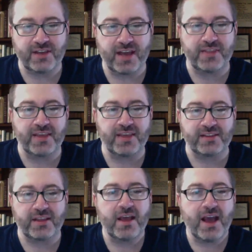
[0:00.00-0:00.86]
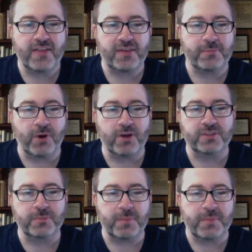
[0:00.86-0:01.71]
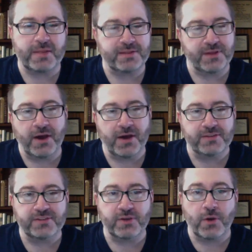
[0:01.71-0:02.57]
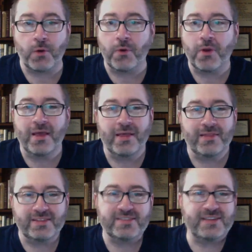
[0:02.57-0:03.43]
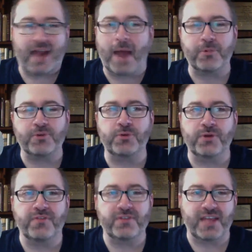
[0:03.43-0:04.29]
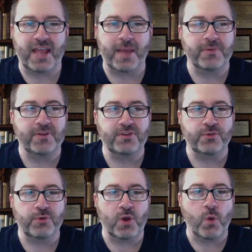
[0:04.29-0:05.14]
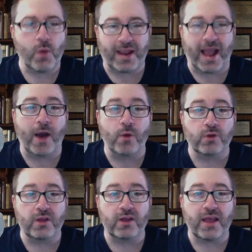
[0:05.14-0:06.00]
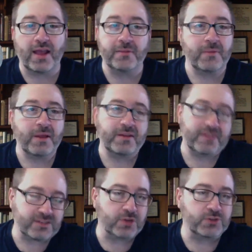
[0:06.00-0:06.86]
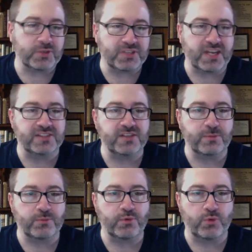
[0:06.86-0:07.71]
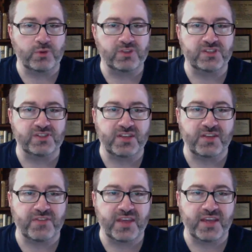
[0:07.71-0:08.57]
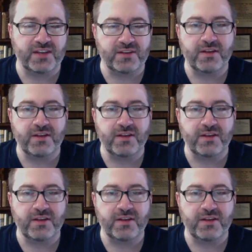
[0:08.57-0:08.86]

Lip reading: I think Boston might be done. So this is an opportunity for Tampa to do a quick out, and it's also a test of the Bruins to see if they can,